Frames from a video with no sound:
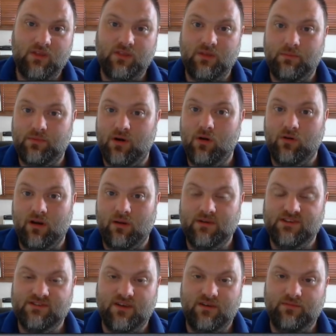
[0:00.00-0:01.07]
programming
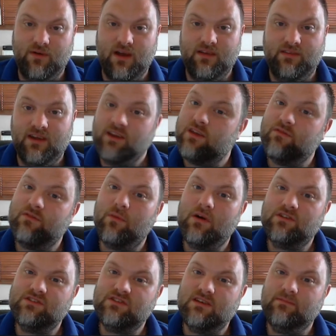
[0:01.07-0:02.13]
software. Thank you for
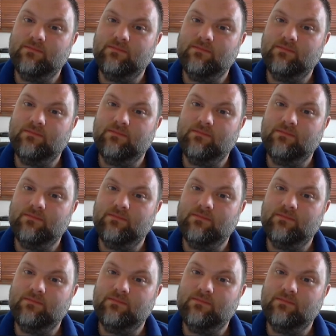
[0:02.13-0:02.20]
watching.